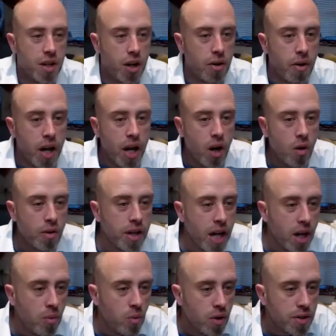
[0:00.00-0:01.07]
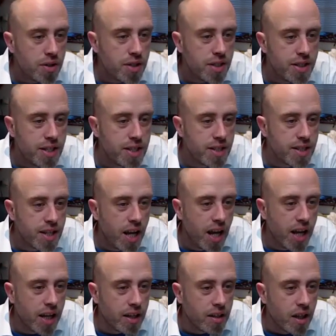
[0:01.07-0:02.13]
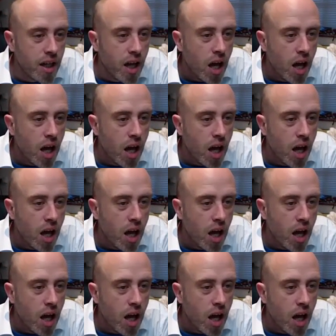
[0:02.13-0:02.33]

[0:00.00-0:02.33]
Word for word: So now what does it say?